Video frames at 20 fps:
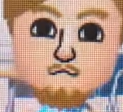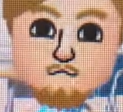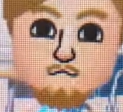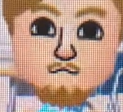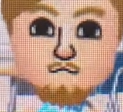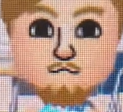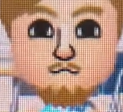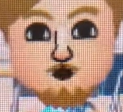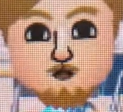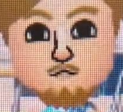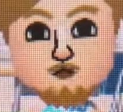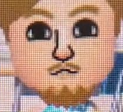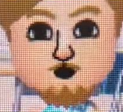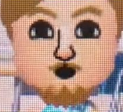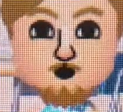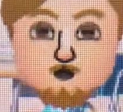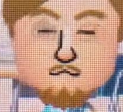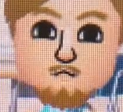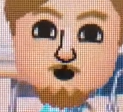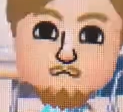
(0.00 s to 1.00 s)
I knew you'd
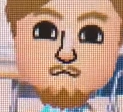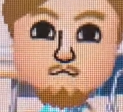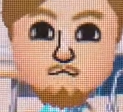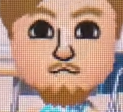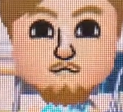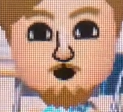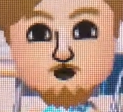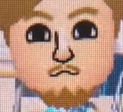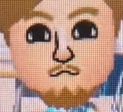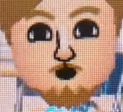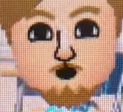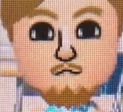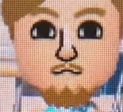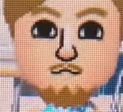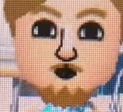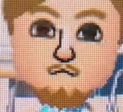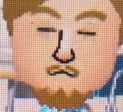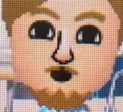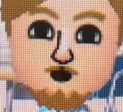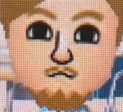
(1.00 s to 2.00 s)
like it. I'm gonna
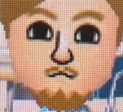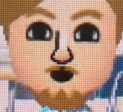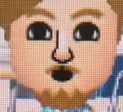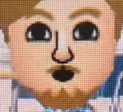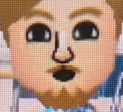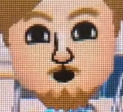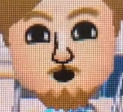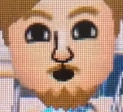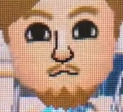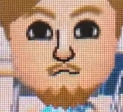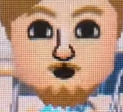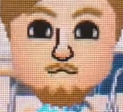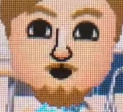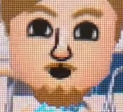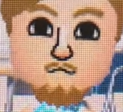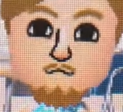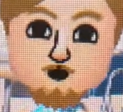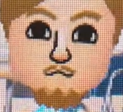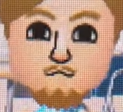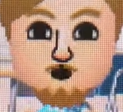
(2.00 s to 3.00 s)
think up even more funny
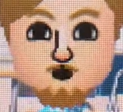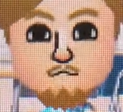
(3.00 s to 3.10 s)
faces